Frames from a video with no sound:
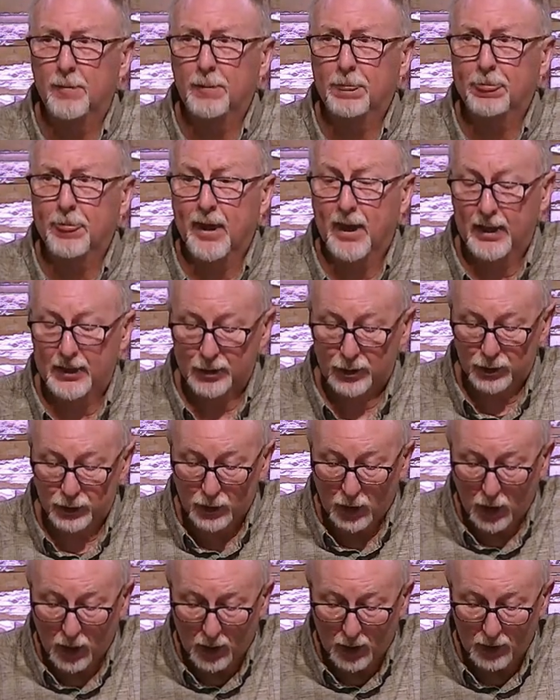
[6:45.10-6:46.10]
It
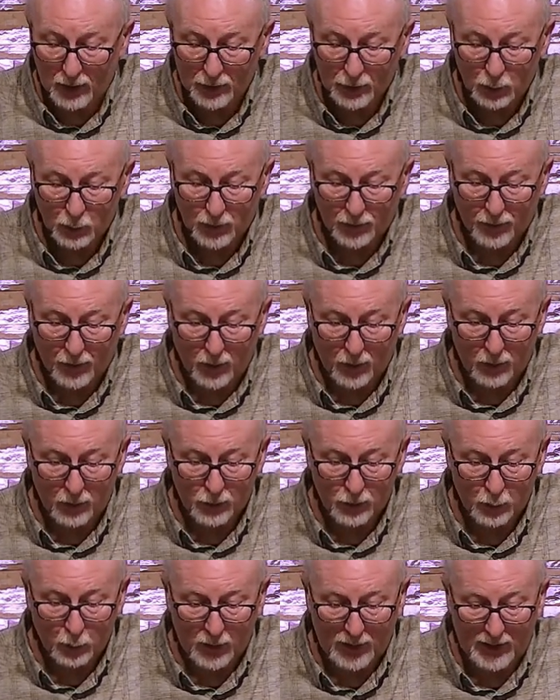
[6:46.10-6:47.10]
starts with
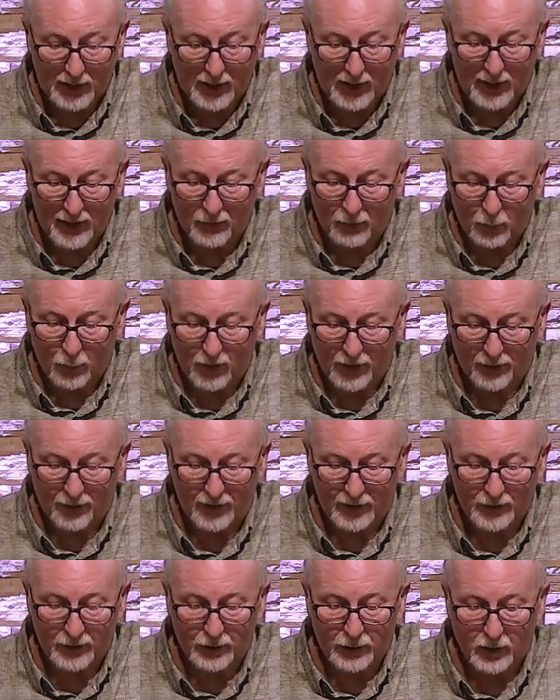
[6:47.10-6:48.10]
those we live with.
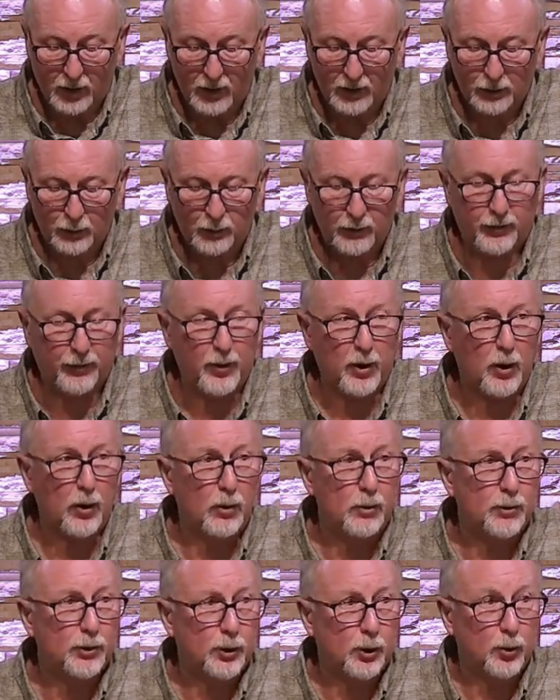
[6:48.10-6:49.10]
It starts with
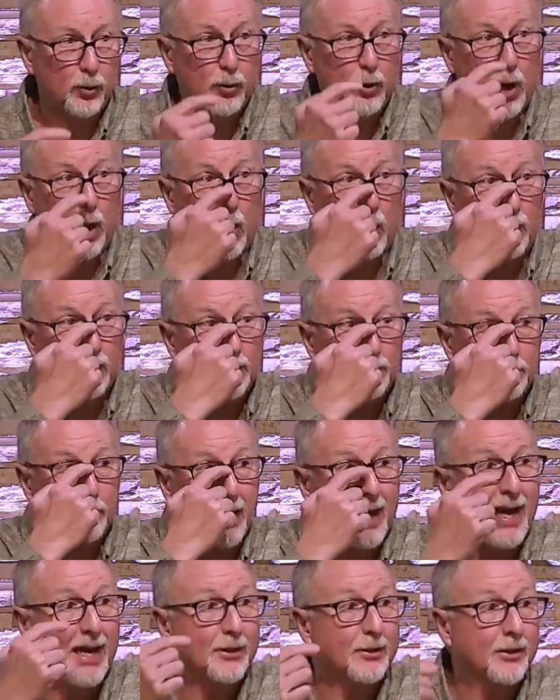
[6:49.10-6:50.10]
those who know us
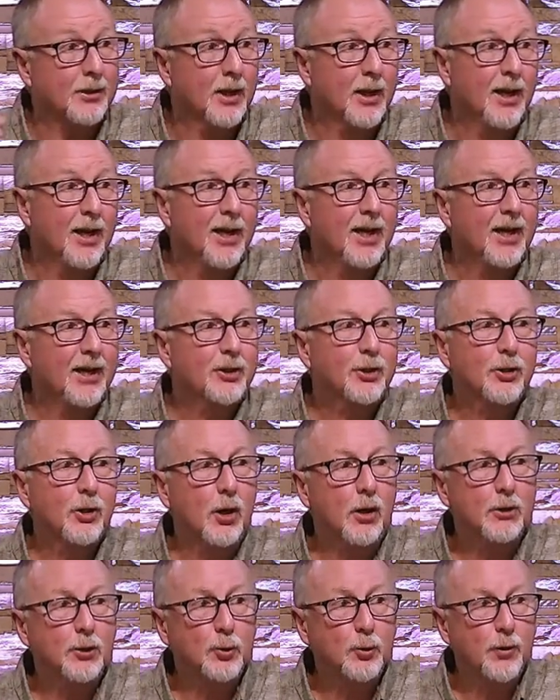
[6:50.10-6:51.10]
best. It
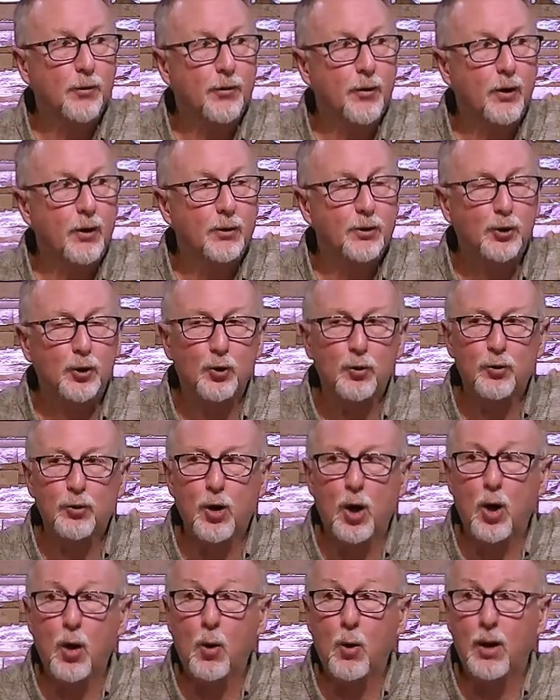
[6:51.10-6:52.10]
starts with those who
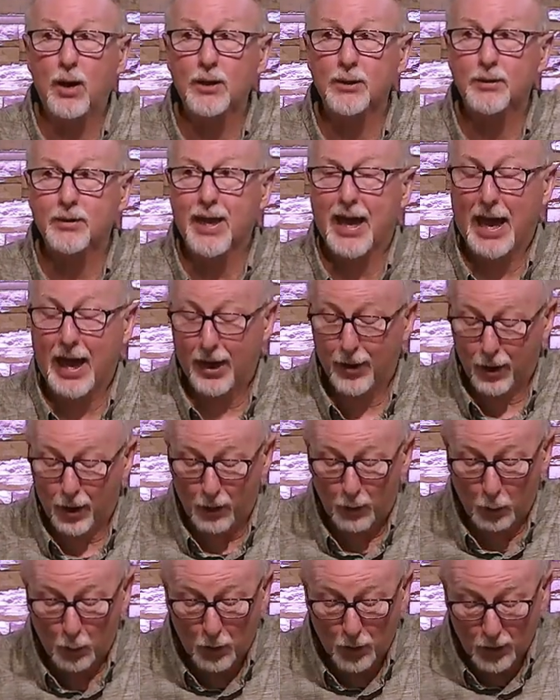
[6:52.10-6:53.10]
know us at our
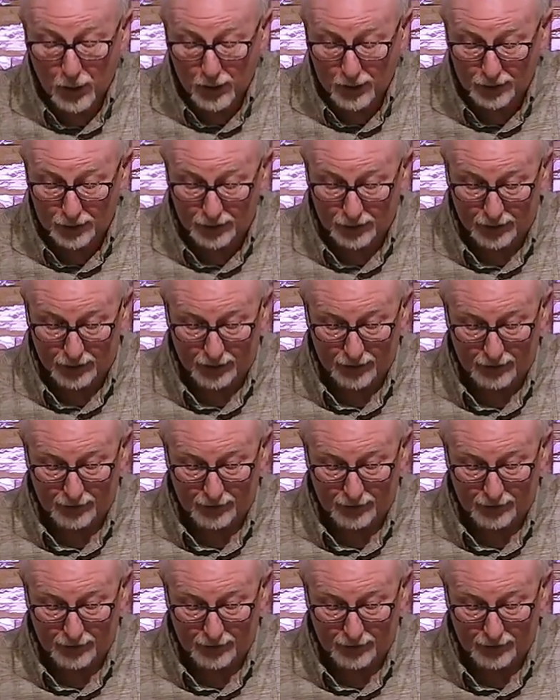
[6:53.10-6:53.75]
worst.